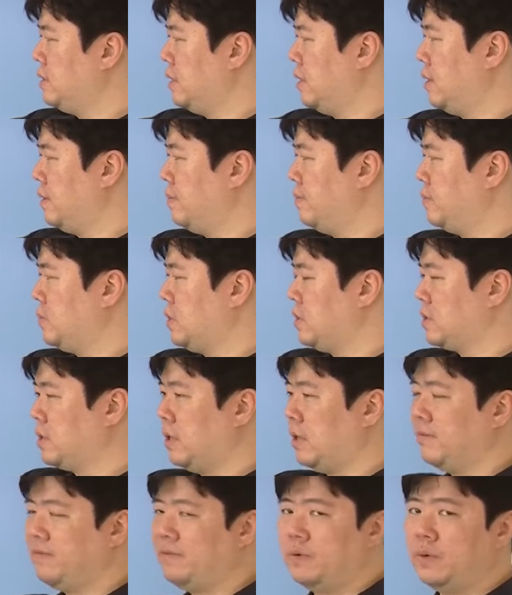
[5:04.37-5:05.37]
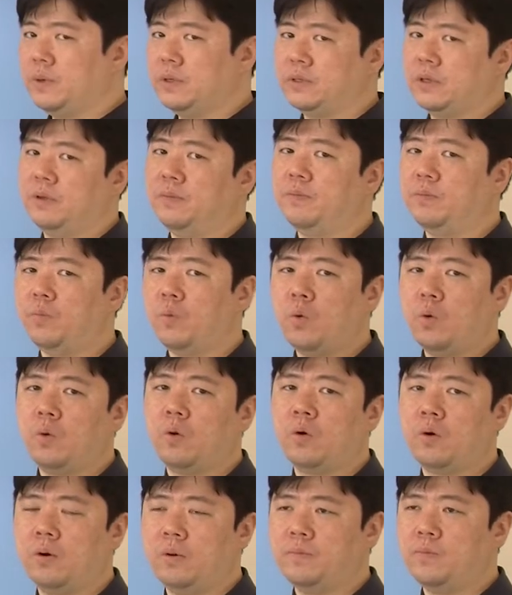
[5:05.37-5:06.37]
just going to focus on
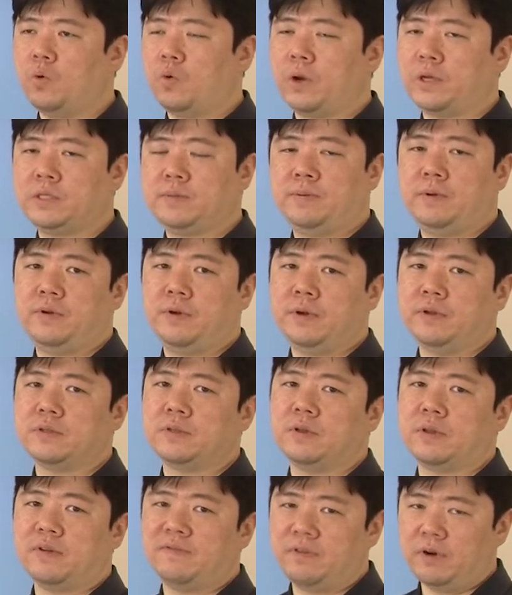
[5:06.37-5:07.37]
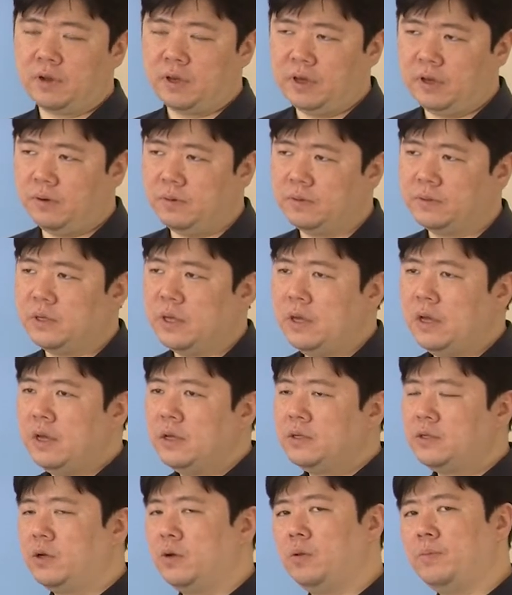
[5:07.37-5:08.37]
more and more experience on FRQs.
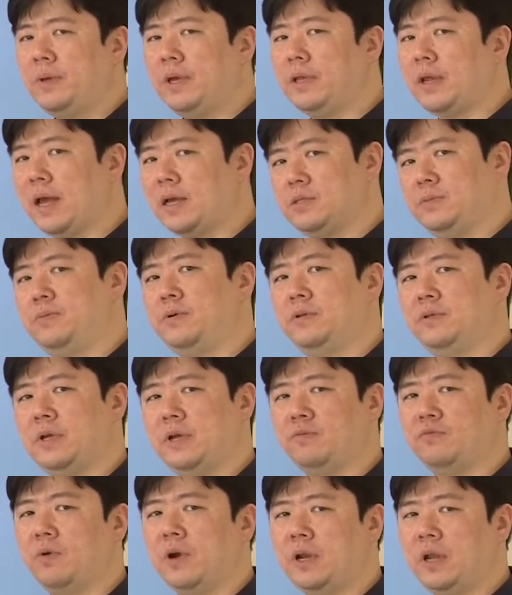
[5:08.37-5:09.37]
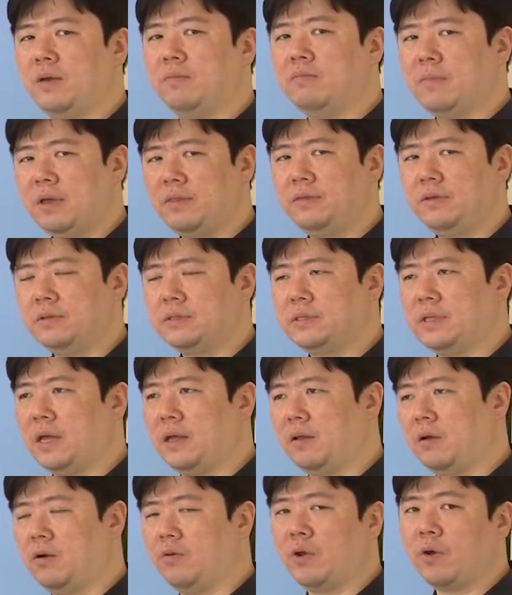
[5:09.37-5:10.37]
So you'll be an expert at writing methods
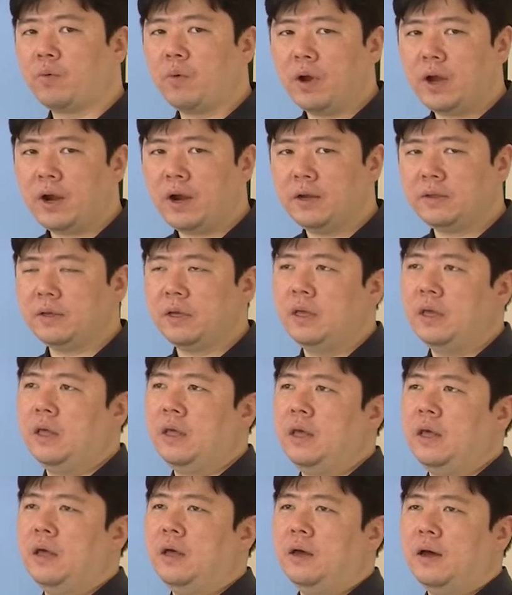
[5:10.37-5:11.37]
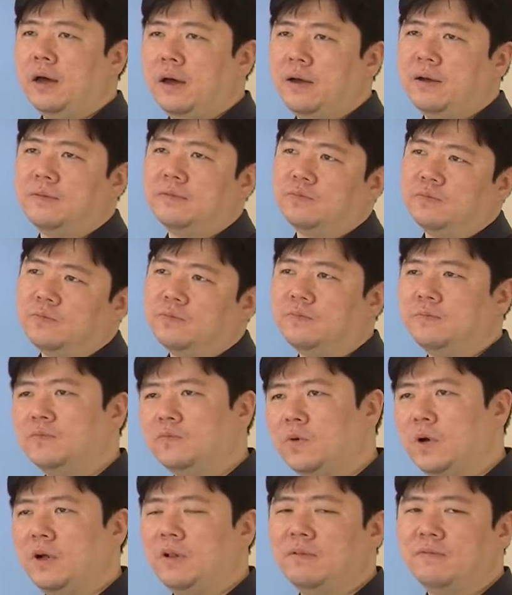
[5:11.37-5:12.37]
that are required,
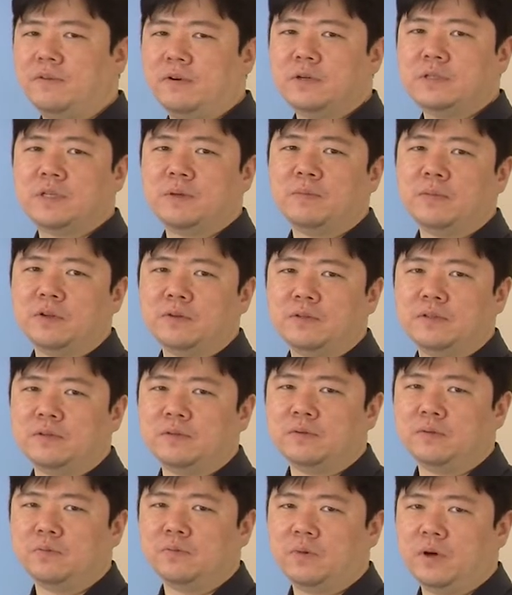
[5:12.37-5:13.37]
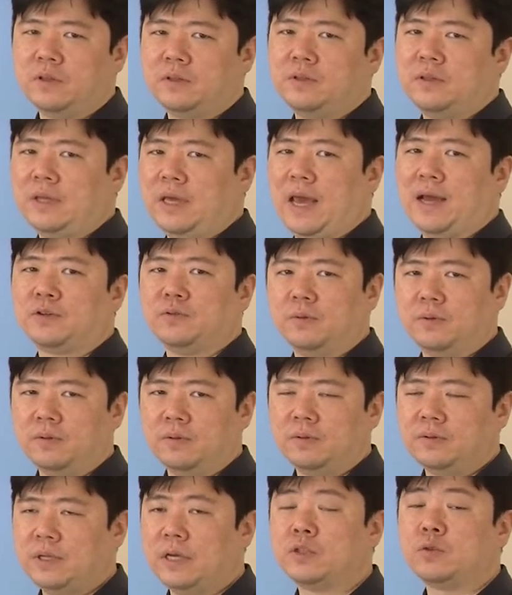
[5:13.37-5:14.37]
well, very similar to what the
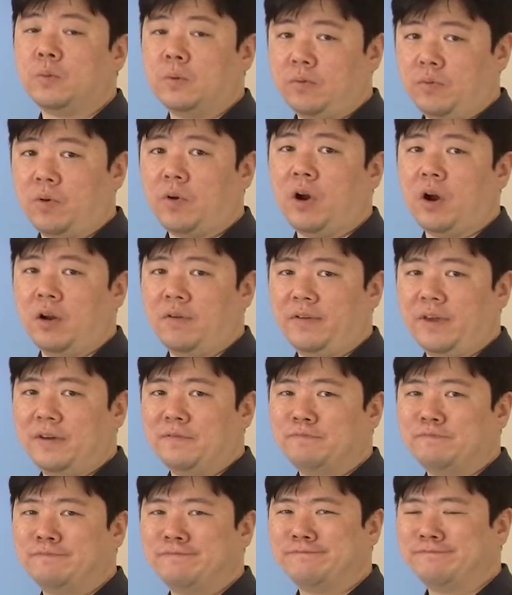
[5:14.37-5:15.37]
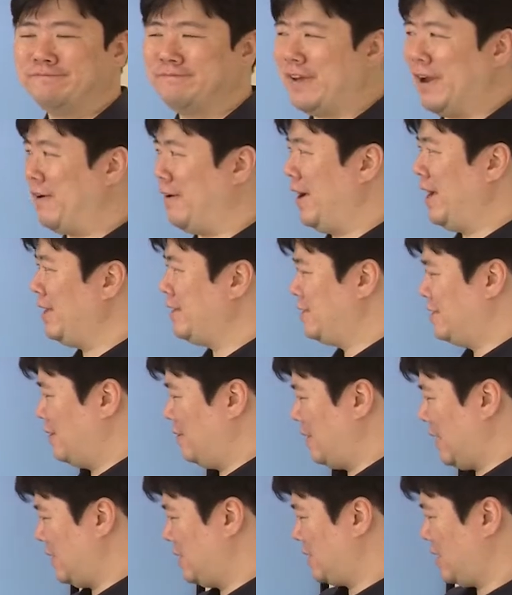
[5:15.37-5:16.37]
actual test will require of you. All right,
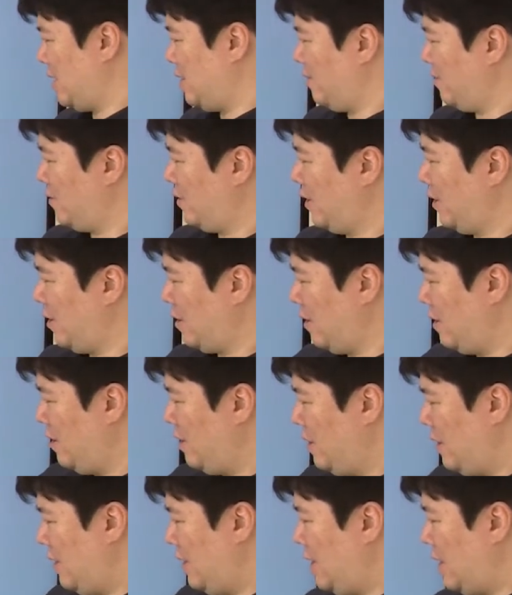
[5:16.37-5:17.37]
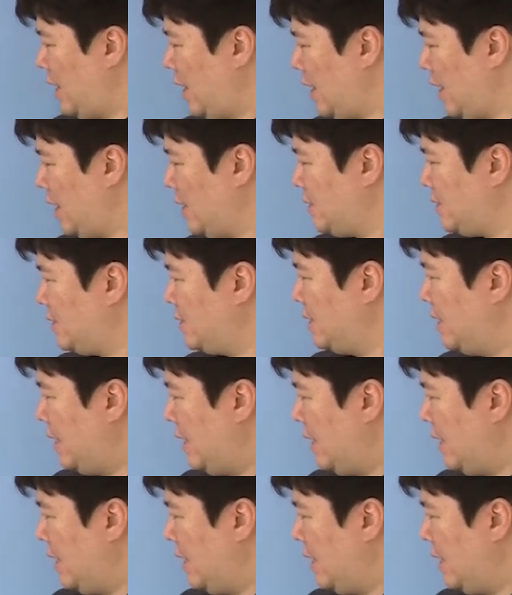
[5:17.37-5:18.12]
so that's kind of clear, I guess.